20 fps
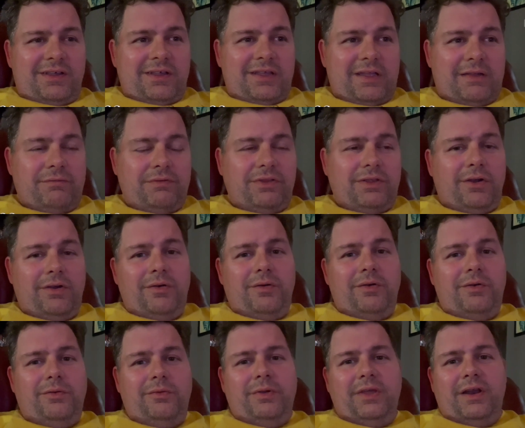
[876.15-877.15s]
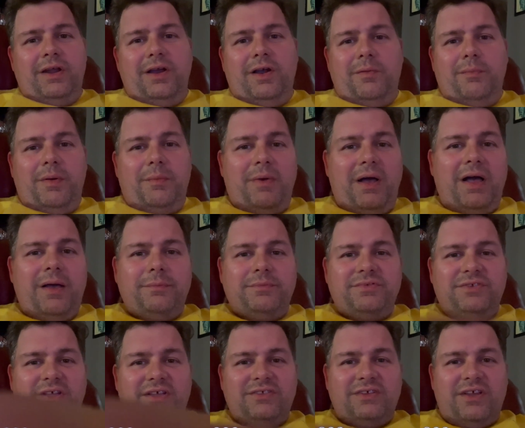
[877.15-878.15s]
Even though, my mom
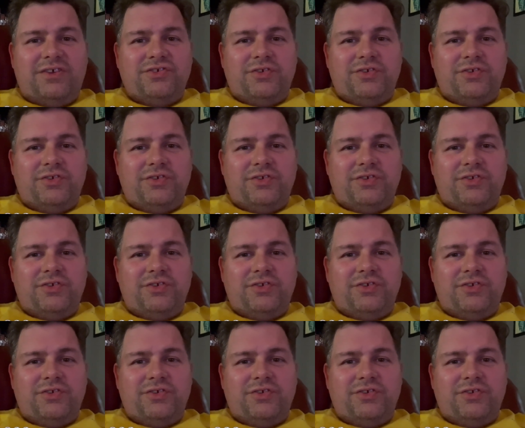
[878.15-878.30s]
says I